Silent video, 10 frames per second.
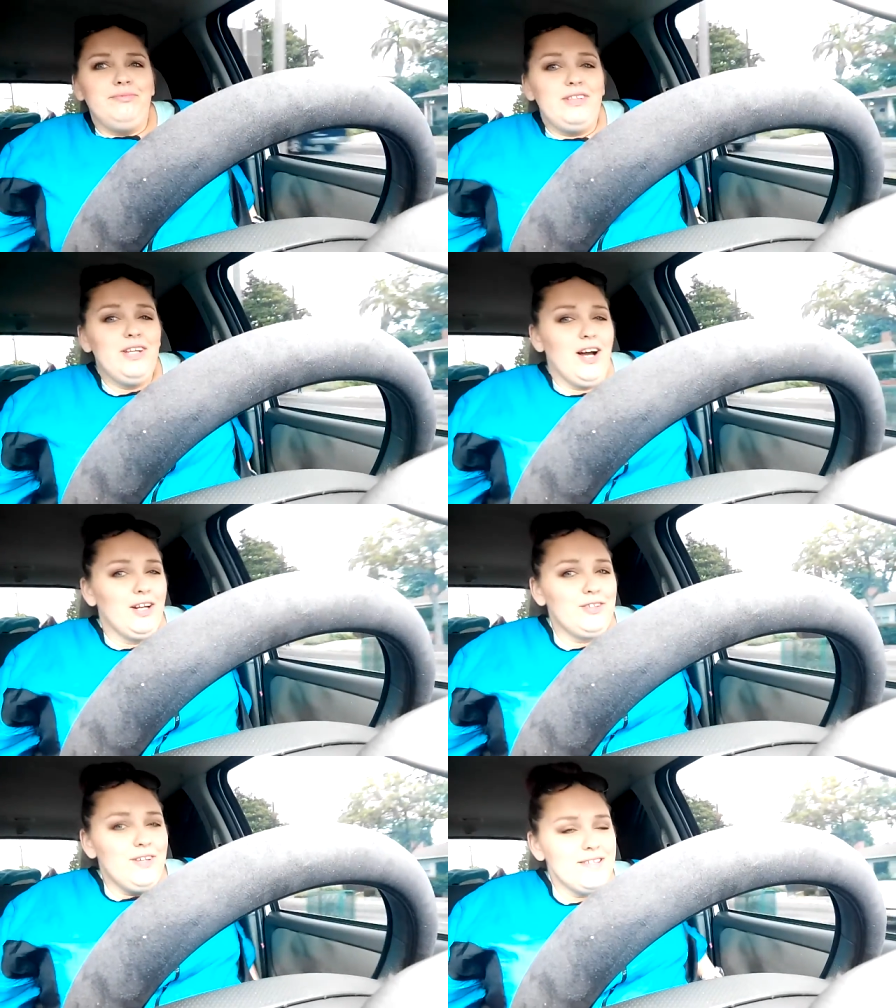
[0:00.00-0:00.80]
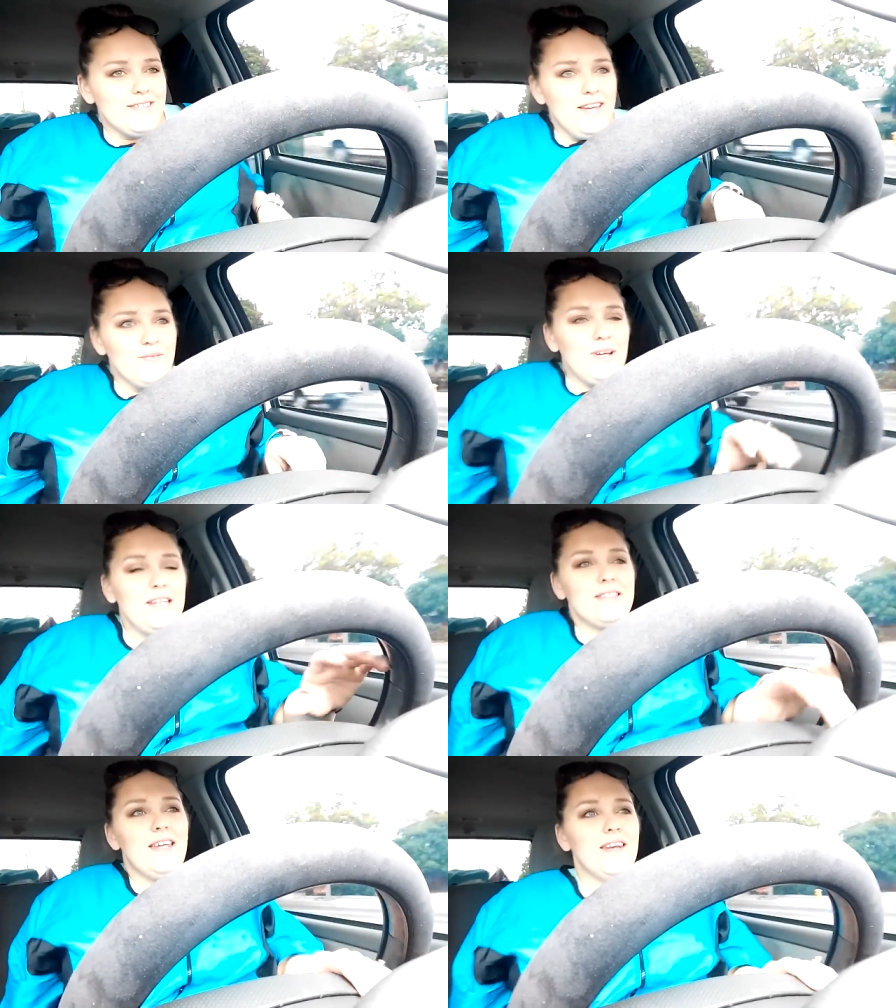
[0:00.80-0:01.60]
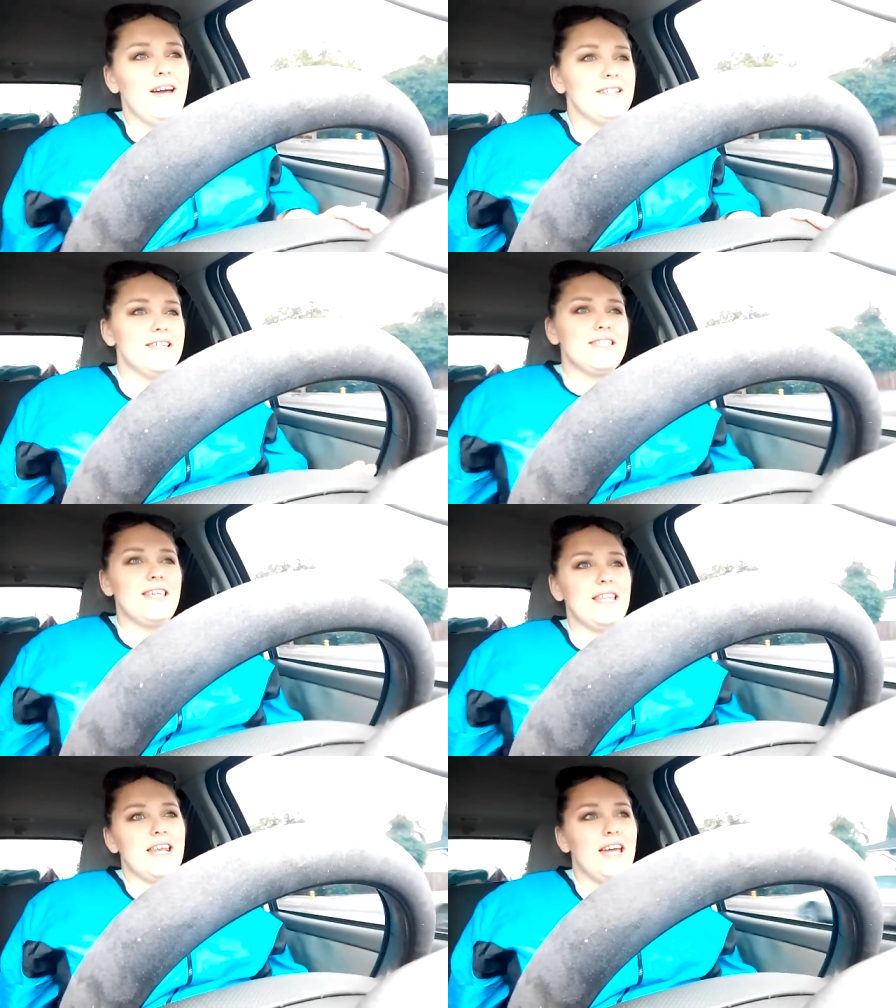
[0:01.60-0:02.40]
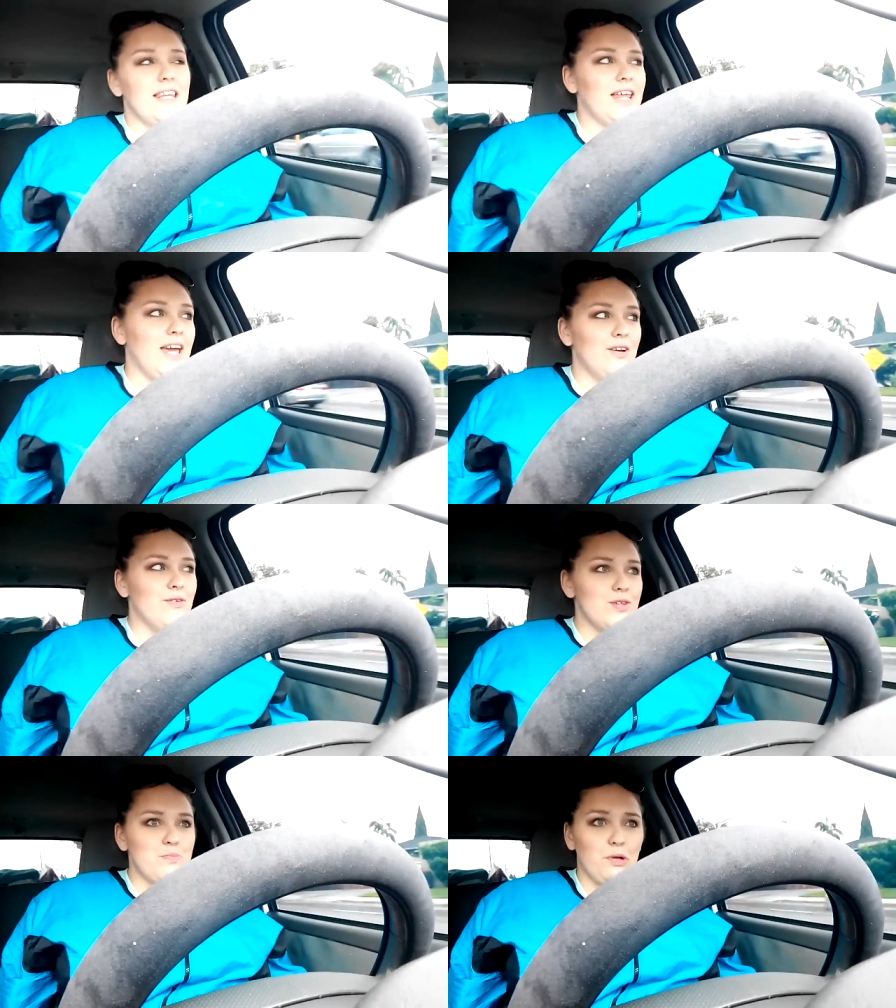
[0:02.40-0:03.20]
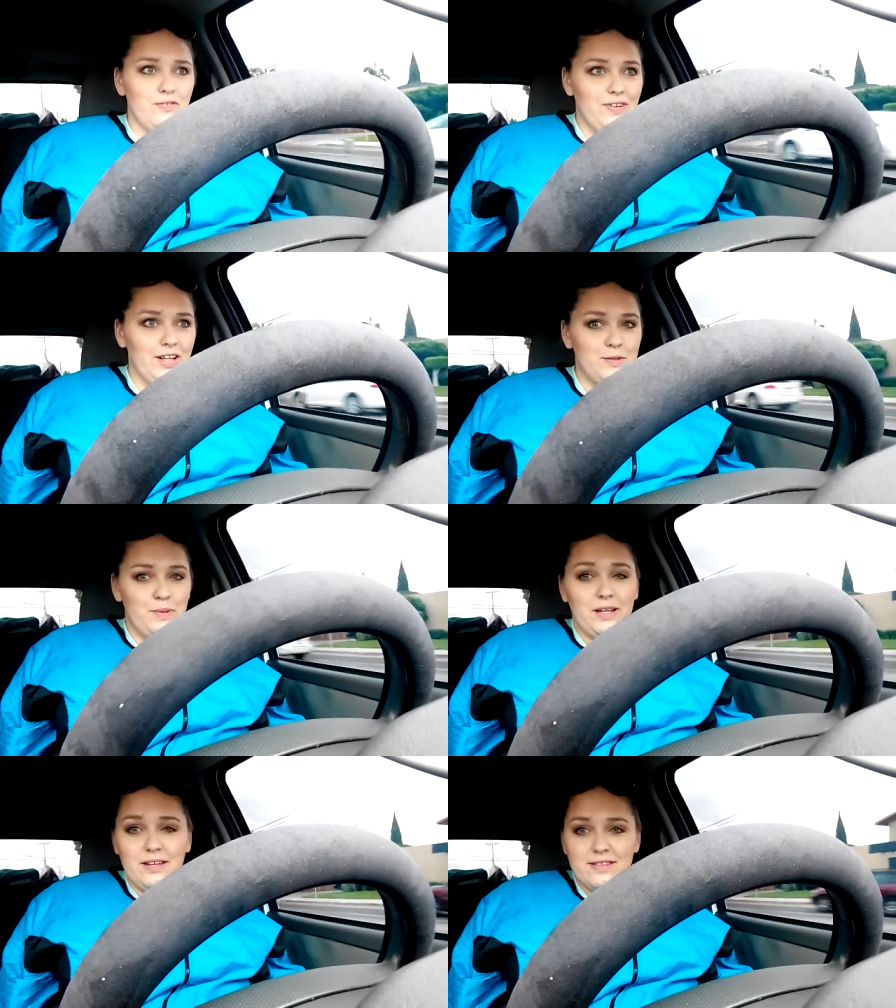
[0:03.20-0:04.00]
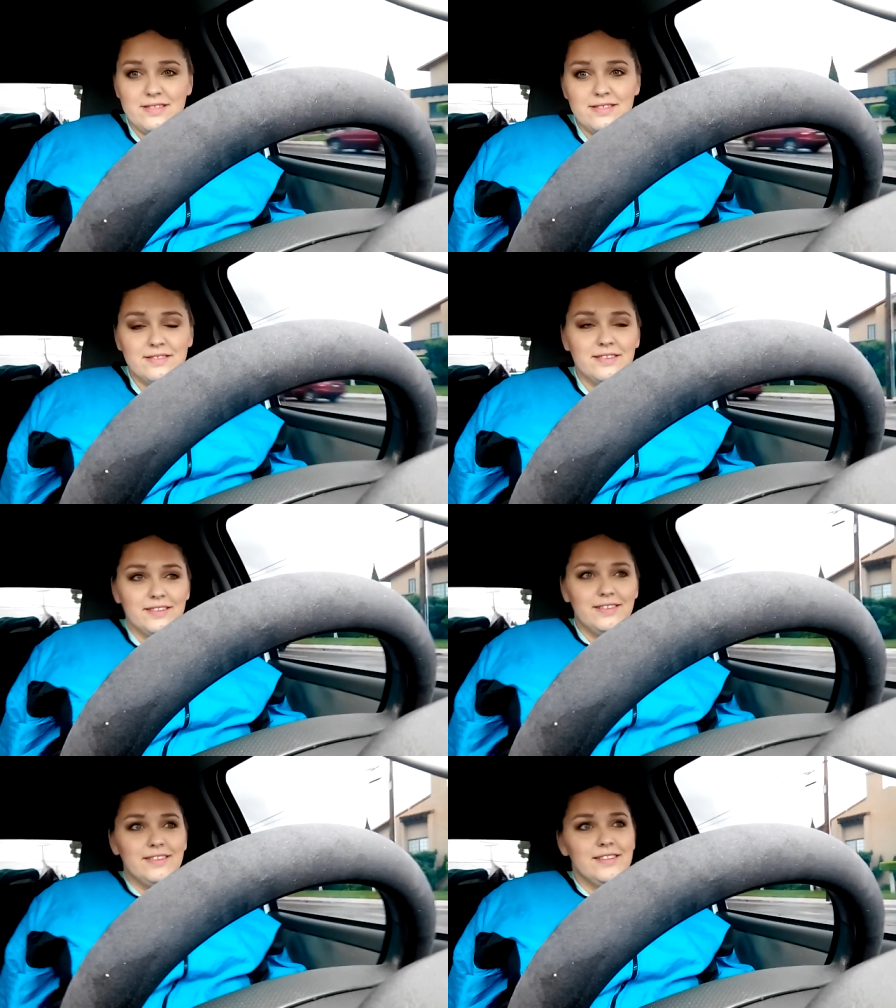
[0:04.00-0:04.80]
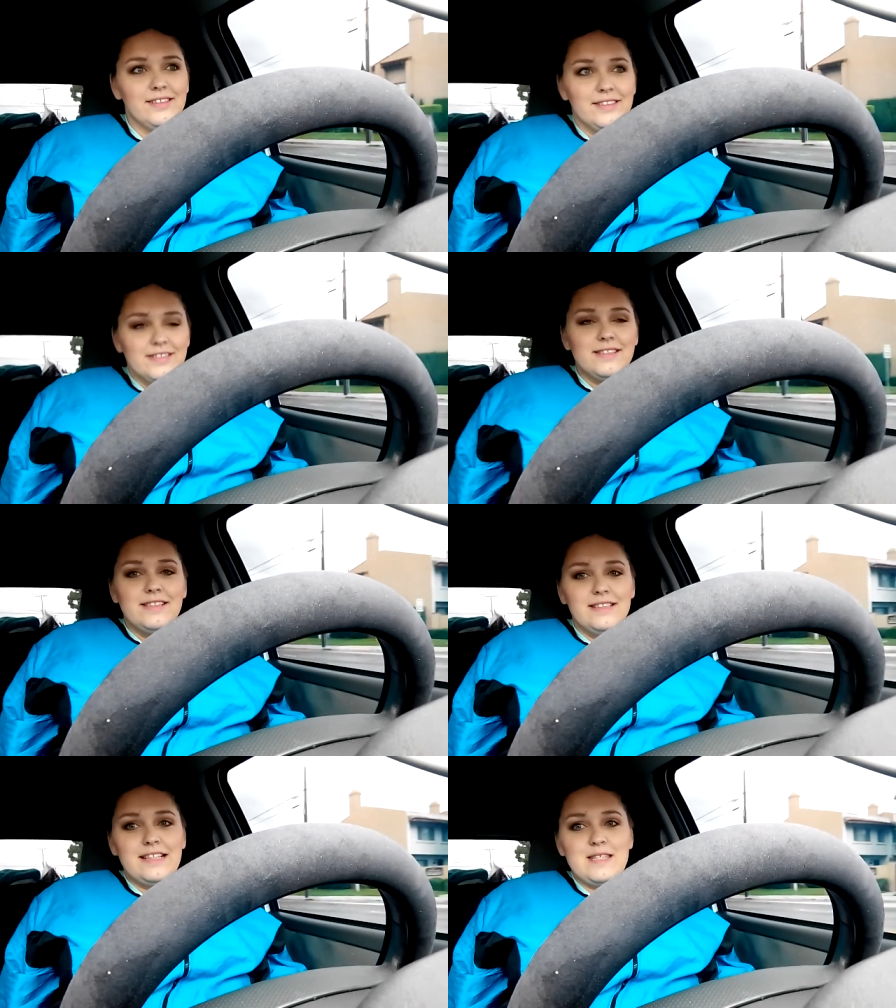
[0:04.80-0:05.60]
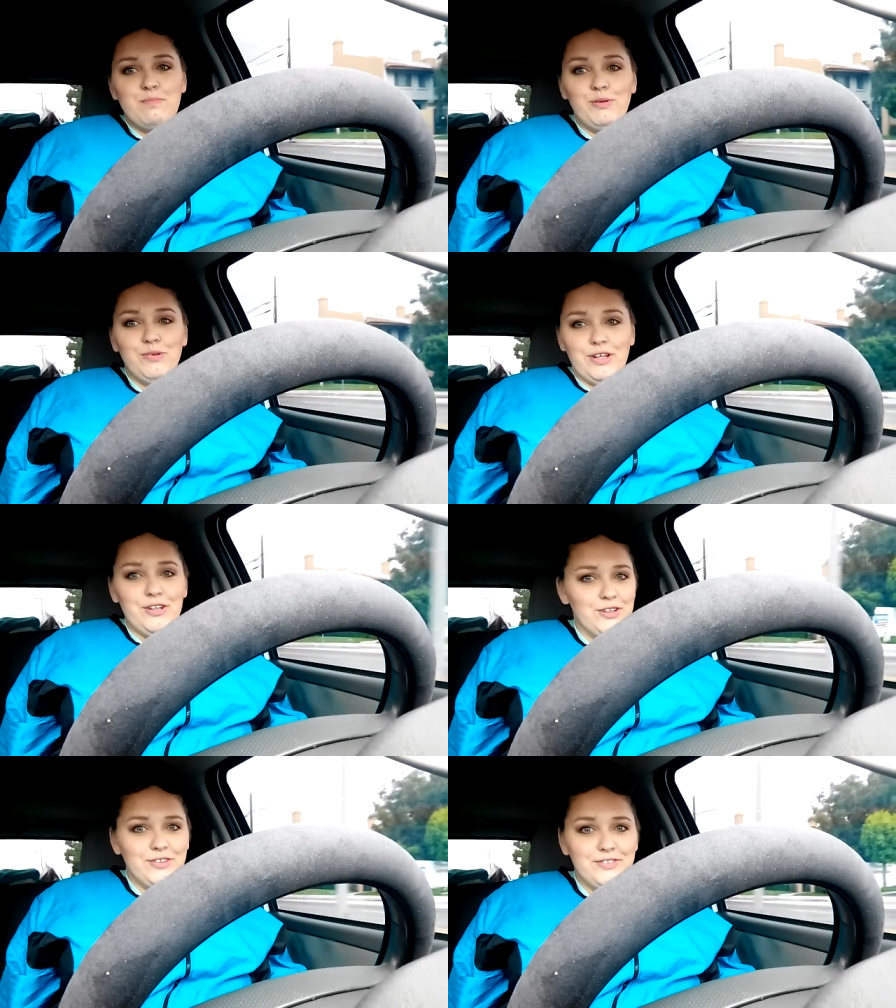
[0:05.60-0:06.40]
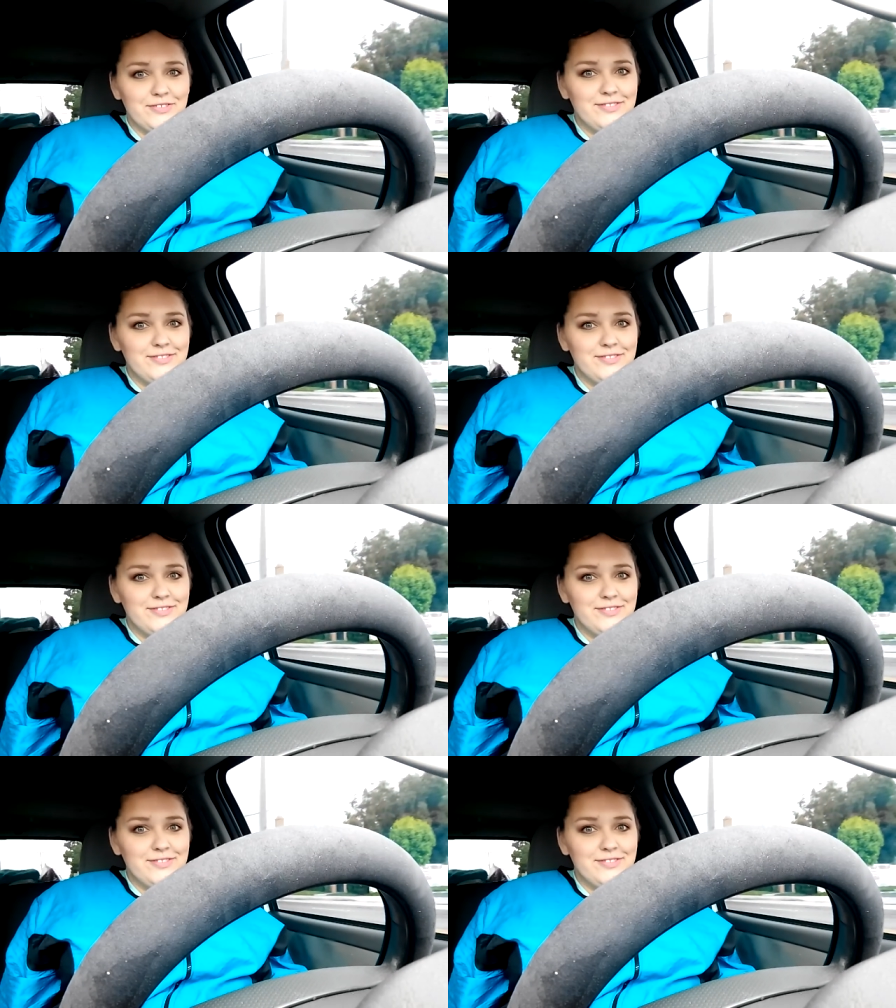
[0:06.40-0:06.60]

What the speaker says: not crazy I went. Not to say that I was perfect, because let's be real,